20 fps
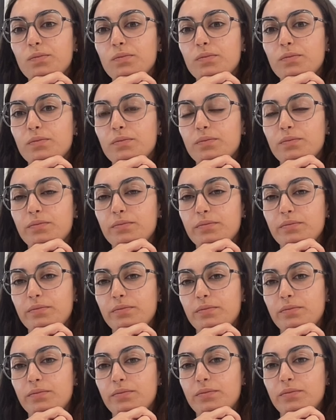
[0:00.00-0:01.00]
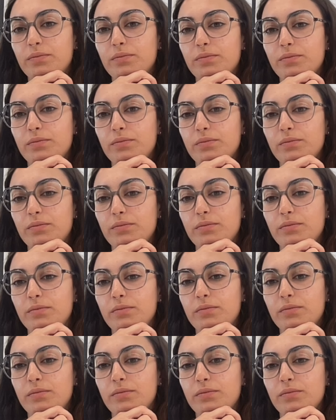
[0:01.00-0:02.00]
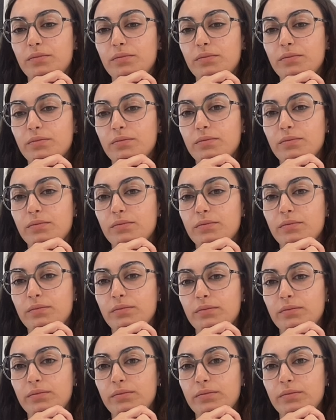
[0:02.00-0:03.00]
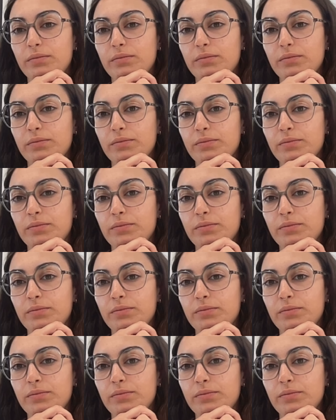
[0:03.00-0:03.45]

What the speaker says: of app you use daily or just from time to time?